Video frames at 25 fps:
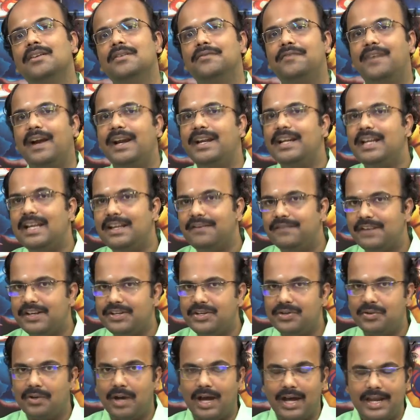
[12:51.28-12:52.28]
Finally, when
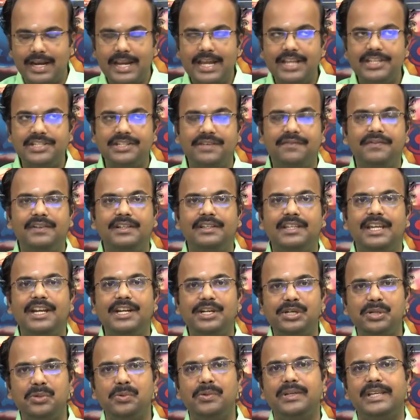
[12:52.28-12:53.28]
you arrange
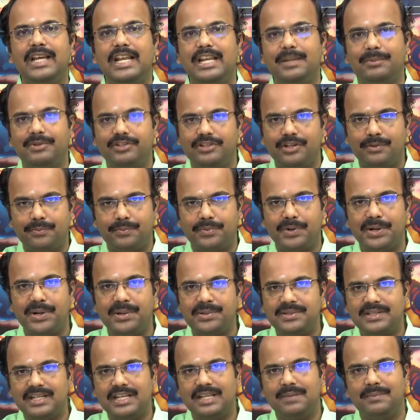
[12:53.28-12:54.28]
everything do calibration
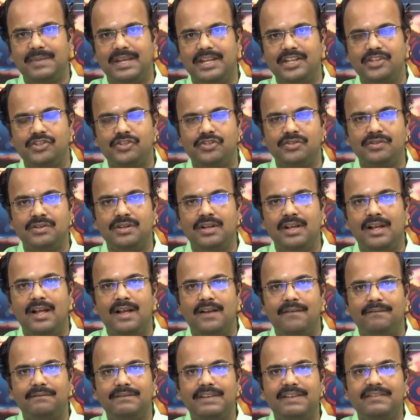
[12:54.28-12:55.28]
produce an image
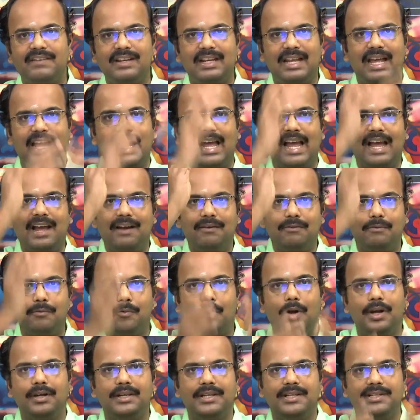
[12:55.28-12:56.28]
we will have
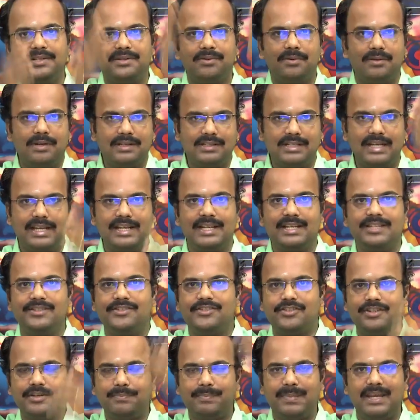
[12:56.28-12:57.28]
what is known as like a
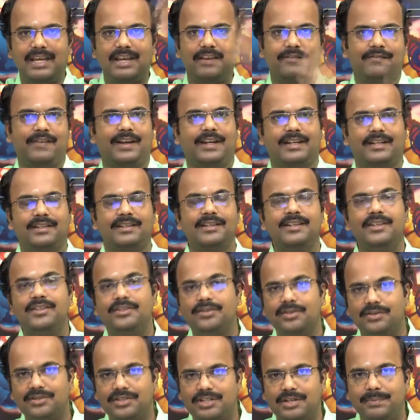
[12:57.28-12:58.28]
stripping effect.
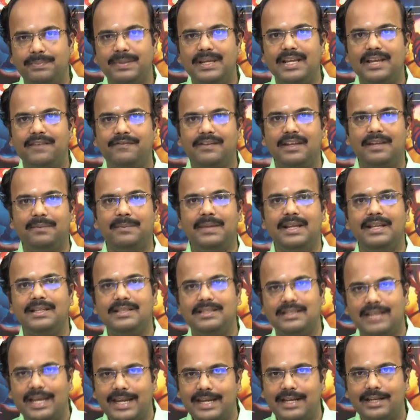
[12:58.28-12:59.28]
So, stripping effect
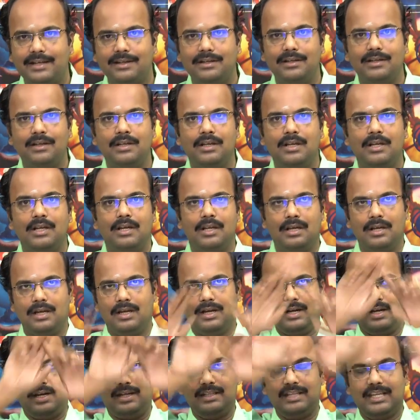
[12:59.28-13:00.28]
means like
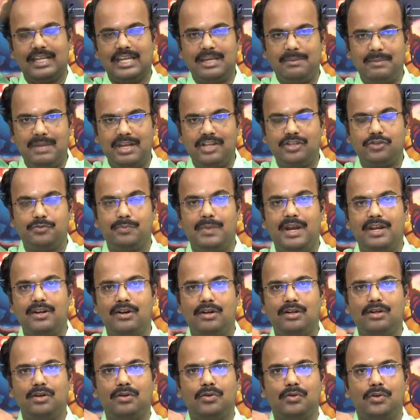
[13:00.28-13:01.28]
uh, the image may
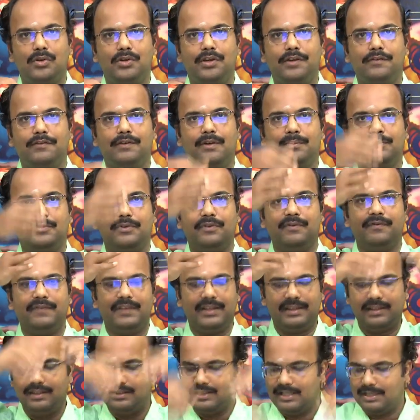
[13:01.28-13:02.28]
not look uniform.
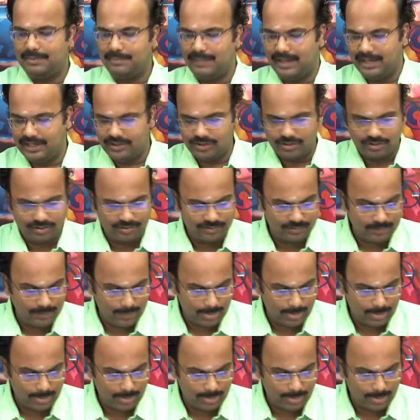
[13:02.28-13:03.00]
Within the image